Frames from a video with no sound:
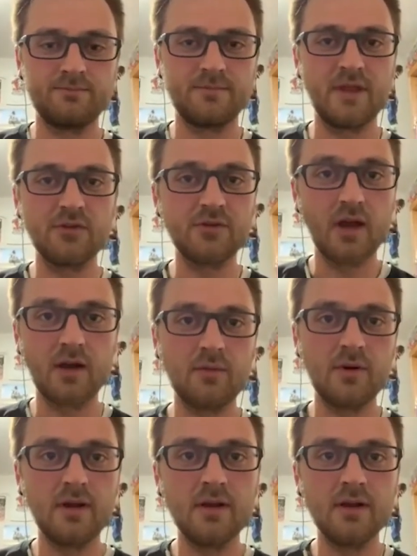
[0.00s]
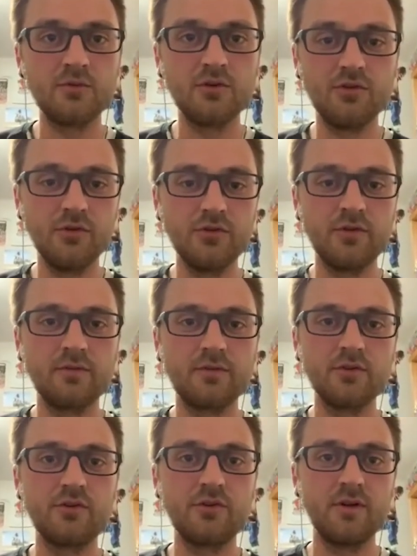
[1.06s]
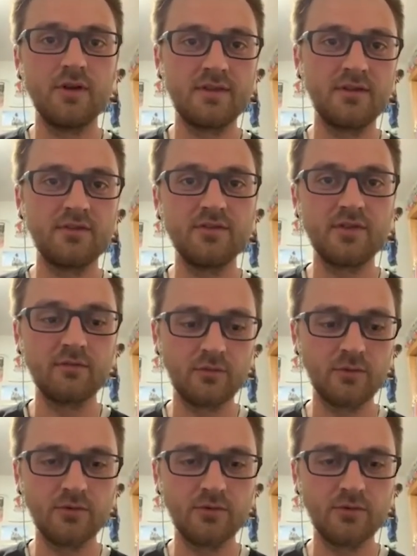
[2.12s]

that was kind of what I ended up just using the first year. And I think since everyone was